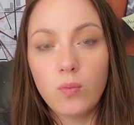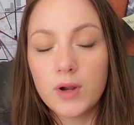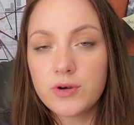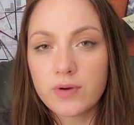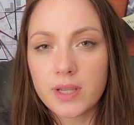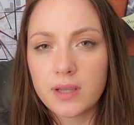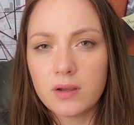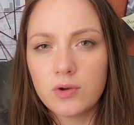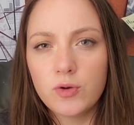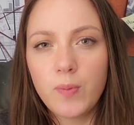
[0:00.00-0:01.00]
wondering
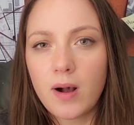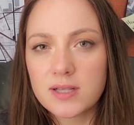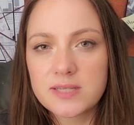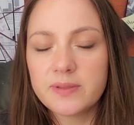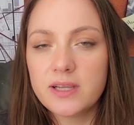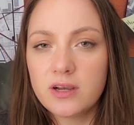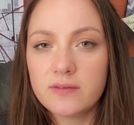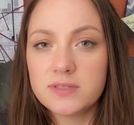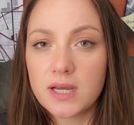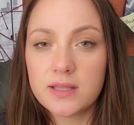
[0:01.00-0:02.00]
who possibly could
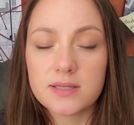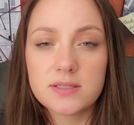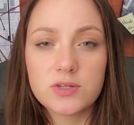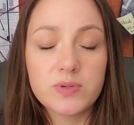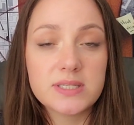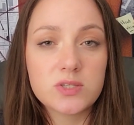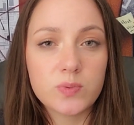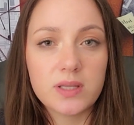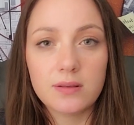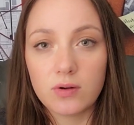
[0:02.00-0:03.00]
have done this to his
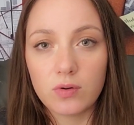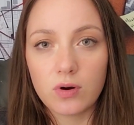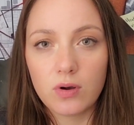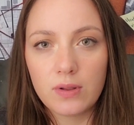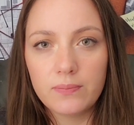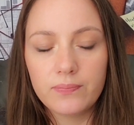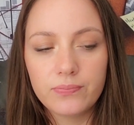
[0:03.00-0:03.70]
sweet little girl.